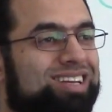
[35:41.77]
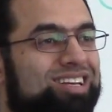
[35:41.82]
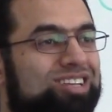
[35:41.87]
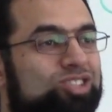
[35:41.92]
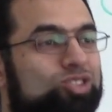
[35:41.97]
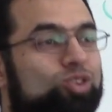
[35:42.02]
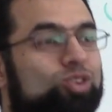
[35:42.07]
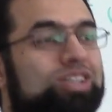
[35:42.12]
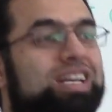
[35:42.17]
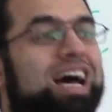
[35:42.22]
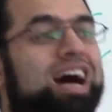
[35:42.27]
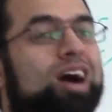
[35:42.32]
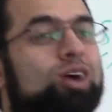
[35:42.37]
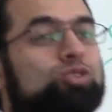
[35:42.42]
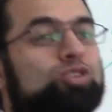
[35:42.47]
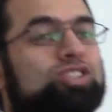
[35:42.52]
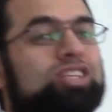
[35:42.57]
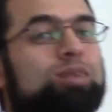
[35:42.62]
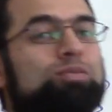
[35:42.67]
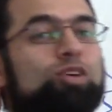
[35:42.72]
So now
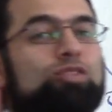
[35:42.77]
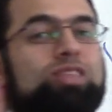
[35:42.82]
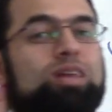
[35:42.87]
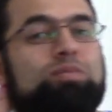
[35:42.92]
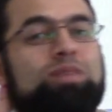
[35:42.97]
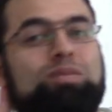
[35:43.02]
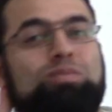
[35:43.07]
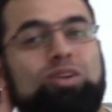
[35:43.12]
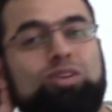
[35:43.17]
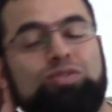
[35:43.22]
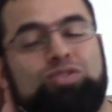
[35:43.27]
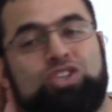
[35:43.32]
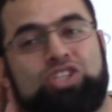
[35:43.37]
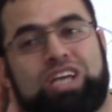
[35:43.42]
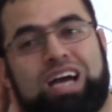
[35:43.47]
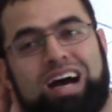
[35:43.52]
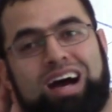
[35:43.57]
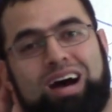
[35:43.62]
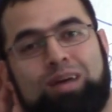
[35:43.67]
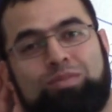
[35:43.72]
some of the people of
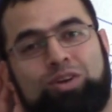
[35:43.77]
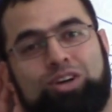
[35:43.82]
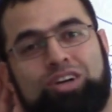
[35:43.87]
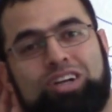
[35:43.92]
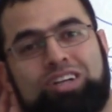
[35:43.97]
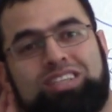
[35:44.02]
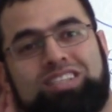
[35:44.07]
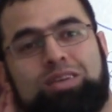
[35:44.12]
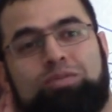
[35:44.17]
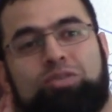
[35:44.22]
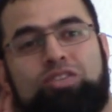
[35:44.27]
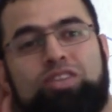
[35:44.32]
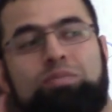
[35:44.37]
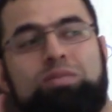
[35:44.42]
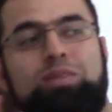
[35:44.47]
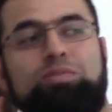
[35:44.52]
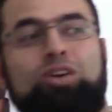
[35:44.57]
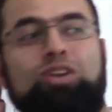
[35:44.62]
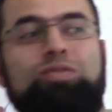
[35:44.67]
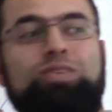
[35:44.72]
Sham heard some of the
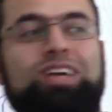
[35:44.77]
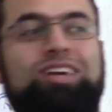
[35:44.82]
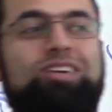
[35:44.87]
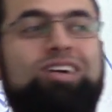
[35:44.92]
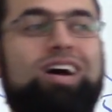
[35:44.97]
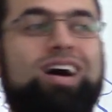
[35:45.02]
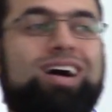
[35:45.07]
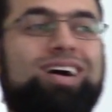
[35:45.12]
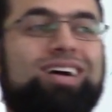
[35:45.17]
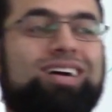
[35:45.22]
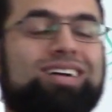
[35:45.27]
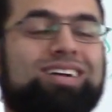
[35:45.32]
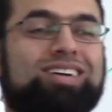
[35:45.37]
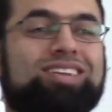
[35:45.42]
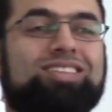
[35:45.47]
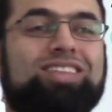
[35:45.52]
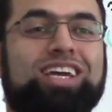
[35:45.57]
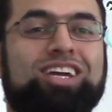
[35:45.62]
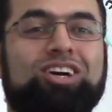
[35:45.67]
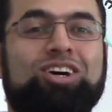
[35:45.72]
people of
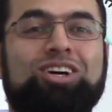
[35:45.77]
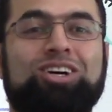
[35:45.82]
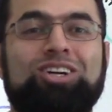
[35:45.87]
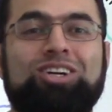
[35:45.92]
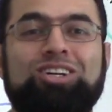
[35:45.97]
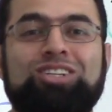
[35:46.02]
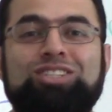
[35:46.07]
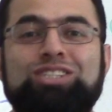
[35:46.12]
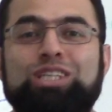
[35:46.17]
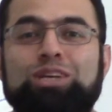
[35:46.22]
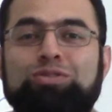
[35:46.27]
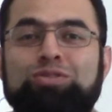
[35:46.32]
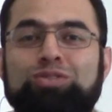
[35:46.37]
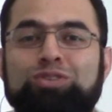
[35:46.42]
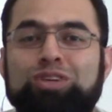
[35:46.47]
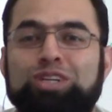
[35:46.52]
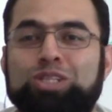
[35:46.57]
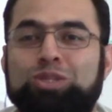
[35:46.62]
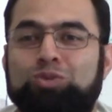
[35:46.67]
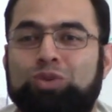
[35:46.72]
Iraq. They heard
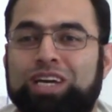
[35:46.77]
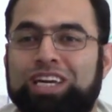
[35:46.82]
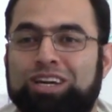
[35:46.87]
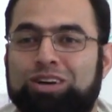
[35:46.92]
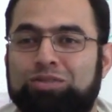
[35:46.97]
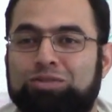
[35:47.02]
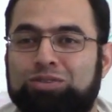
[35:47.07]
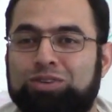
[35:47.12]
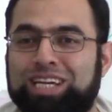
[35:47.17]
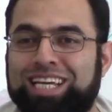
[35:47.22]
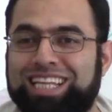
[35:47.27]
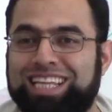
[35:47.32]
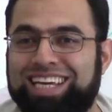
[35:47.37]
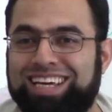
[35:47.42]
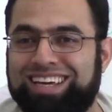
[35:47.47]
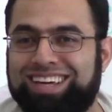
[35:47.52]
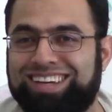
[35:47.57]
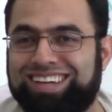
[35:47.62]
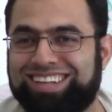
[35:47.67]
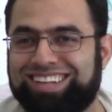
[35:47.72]
different way of
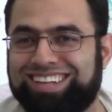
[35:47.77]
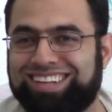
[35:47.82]
reading.